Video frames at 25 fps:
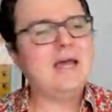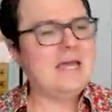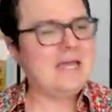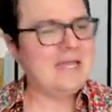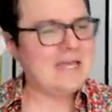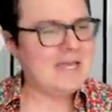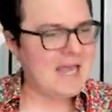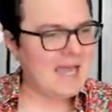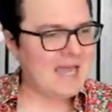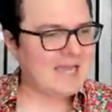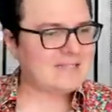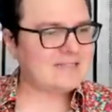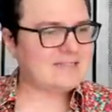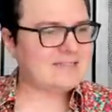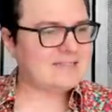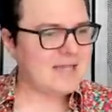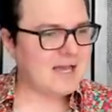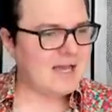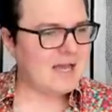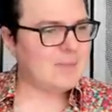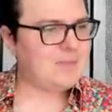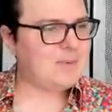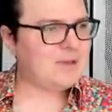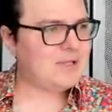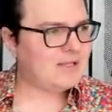Next
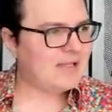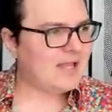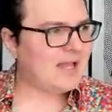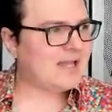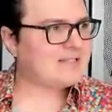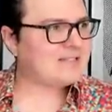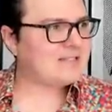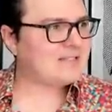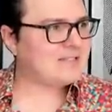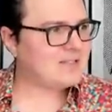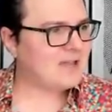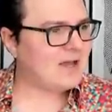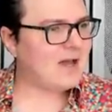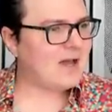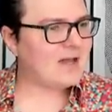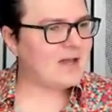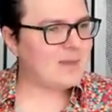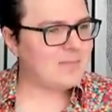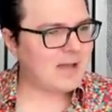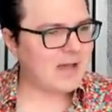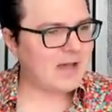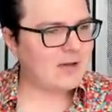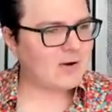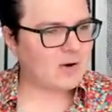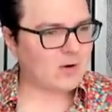up, let's talk
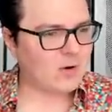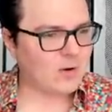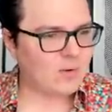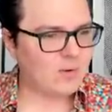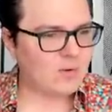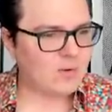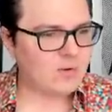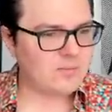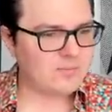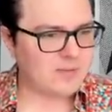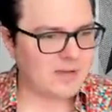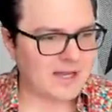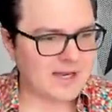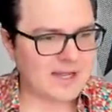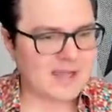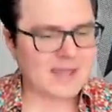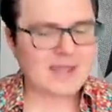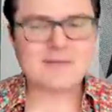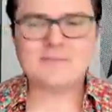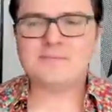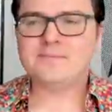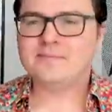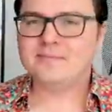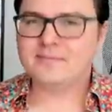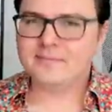about our old buddy,
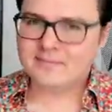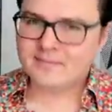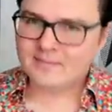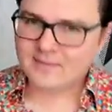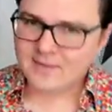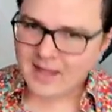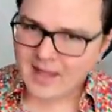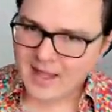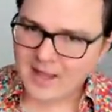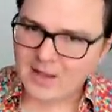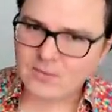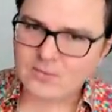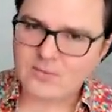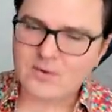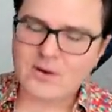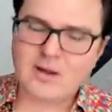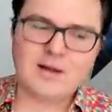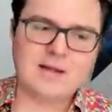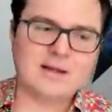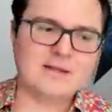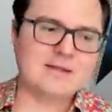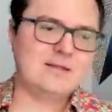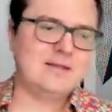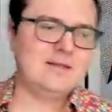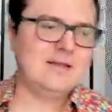
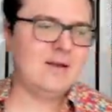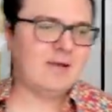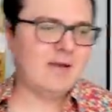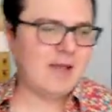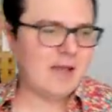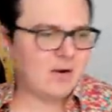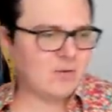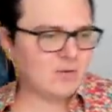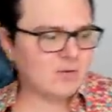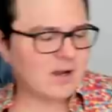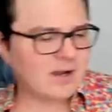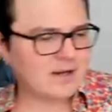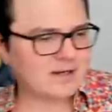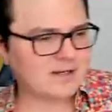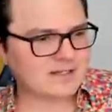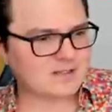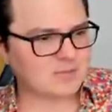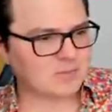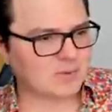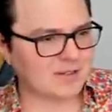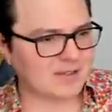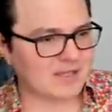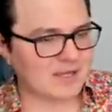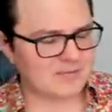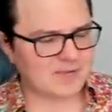Elrond. Now, Elrond is
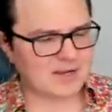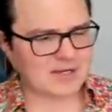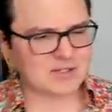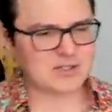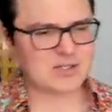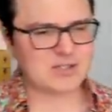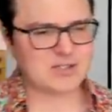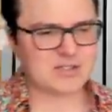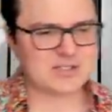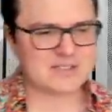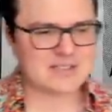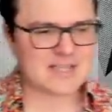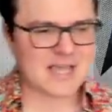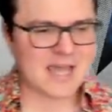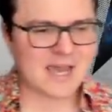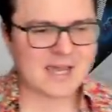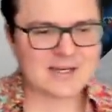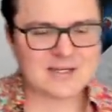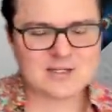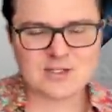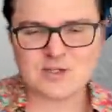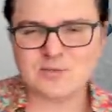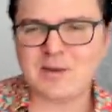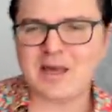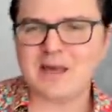one that I've actually just
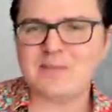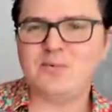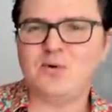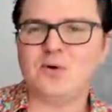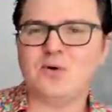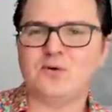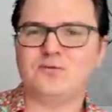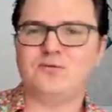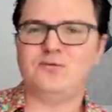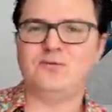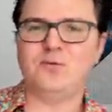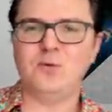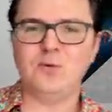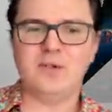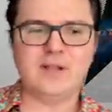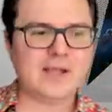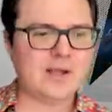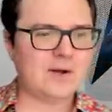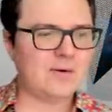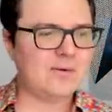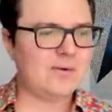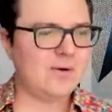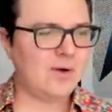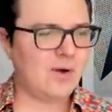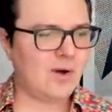added to my
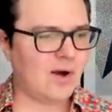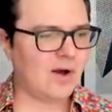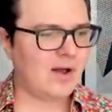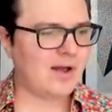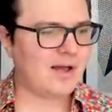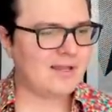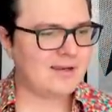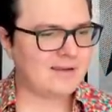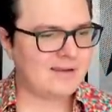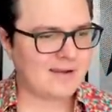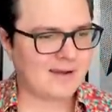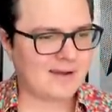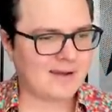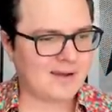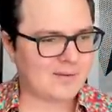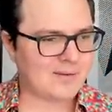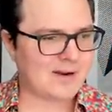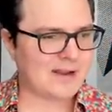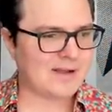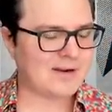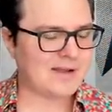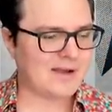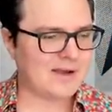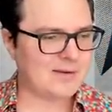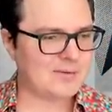portfolio on
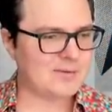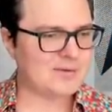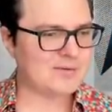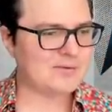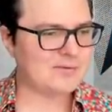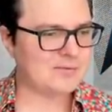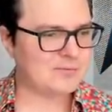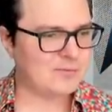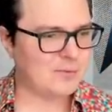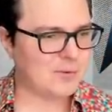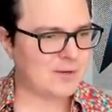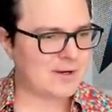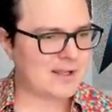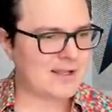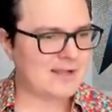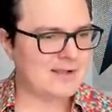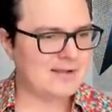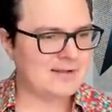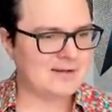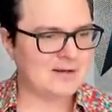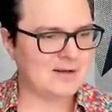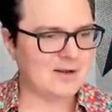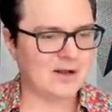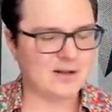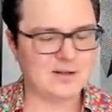around
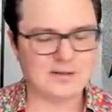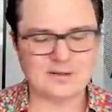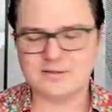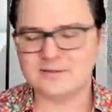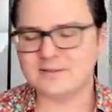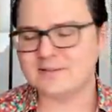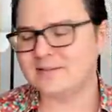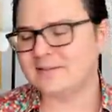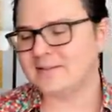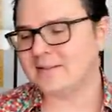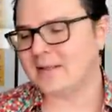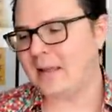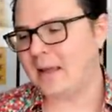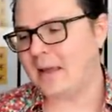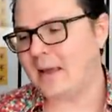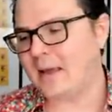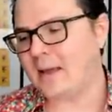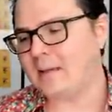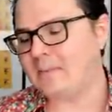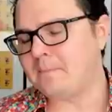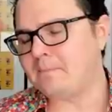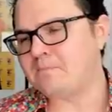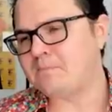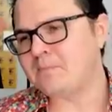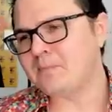
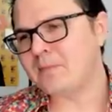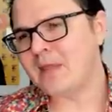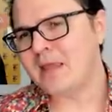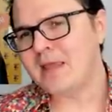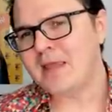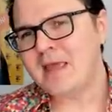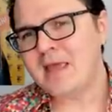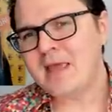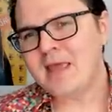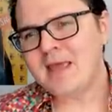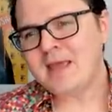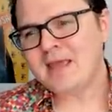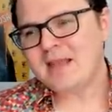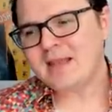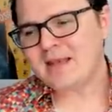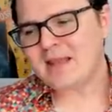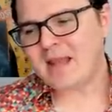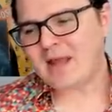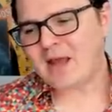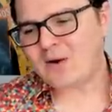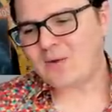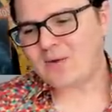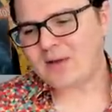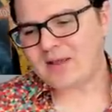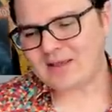$140.
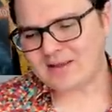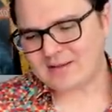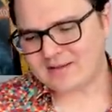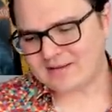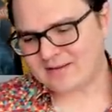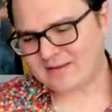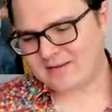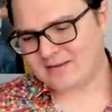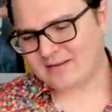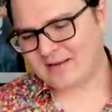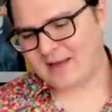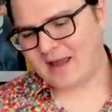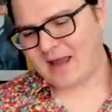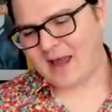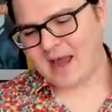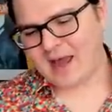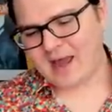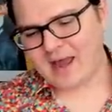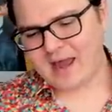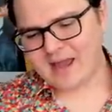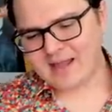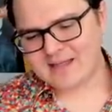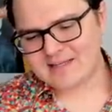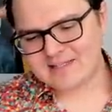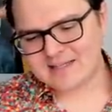Now,
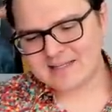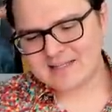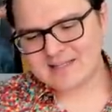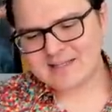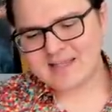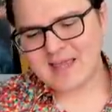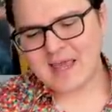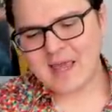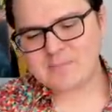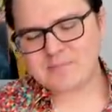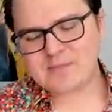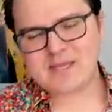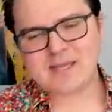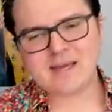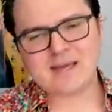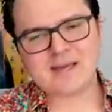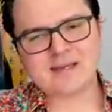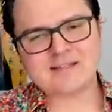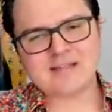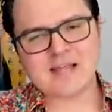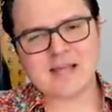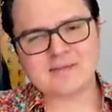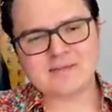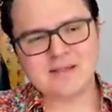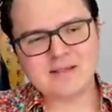I did that because
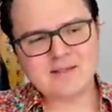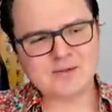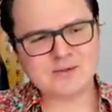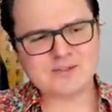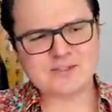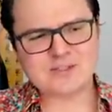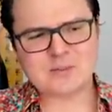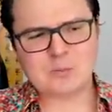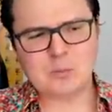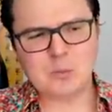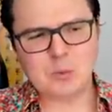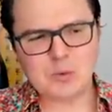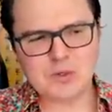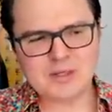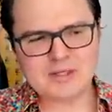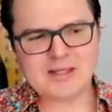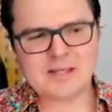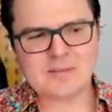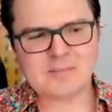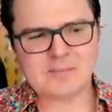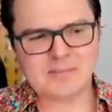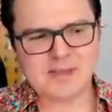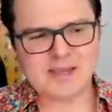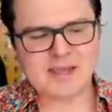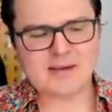I think there's some really
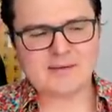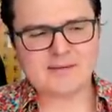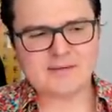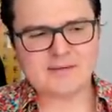big